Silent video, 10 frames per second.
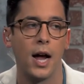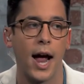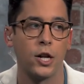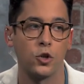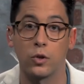
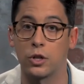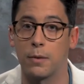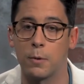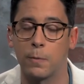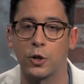And George
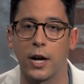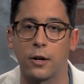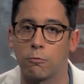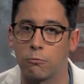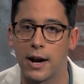W. Bush had
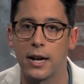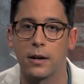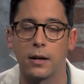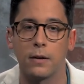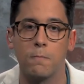
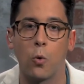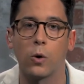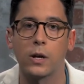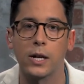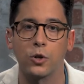great uh,
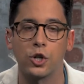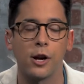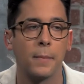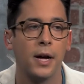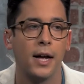moral
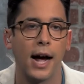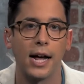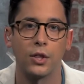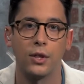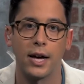leadership at,